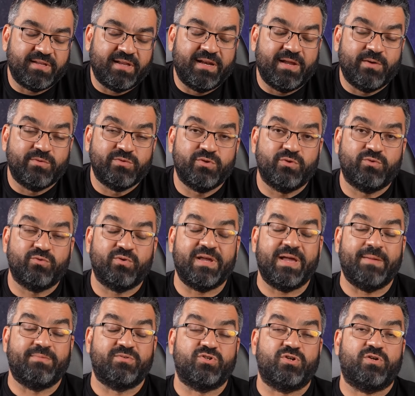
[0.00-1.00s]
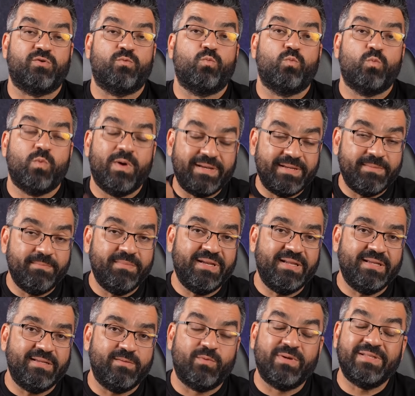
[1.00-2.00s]
allows you to capture one
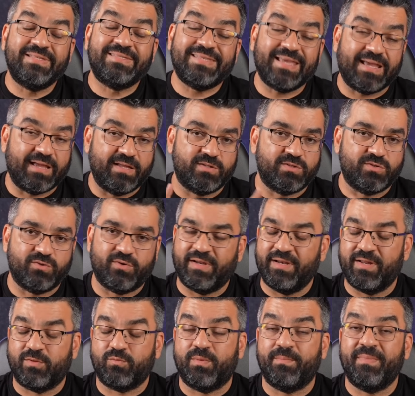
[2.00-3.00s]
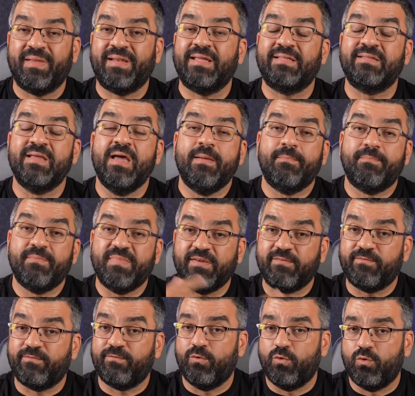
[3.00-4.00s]
minute one second sorry not one minute
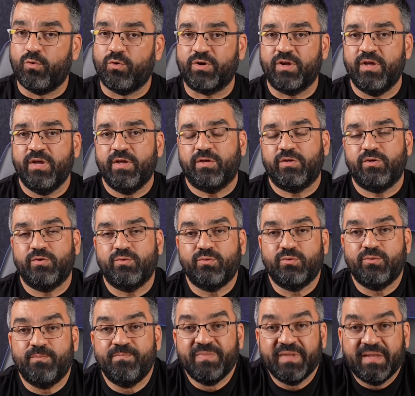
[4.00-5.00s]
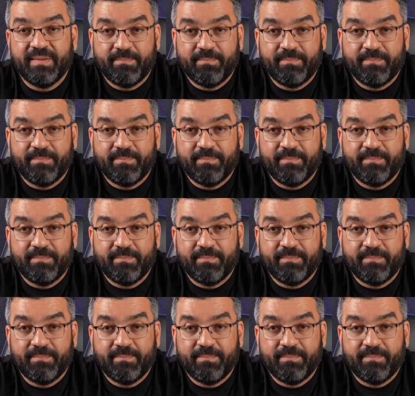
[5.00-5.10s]
before you